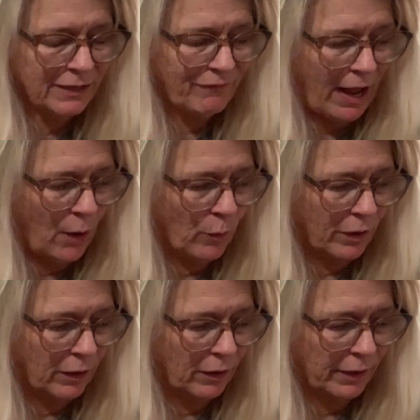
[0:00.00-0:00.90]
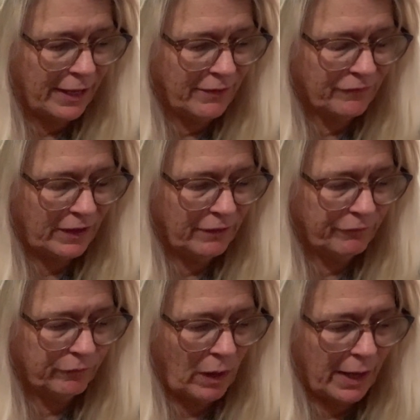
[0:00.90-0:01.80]
if I were, if
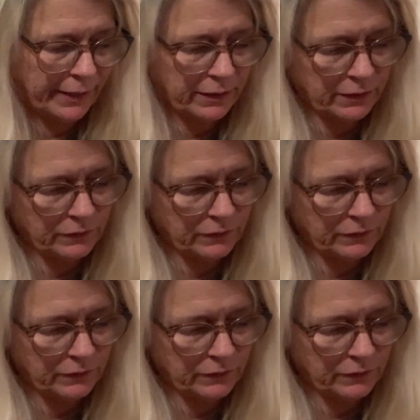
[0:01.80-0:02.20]
like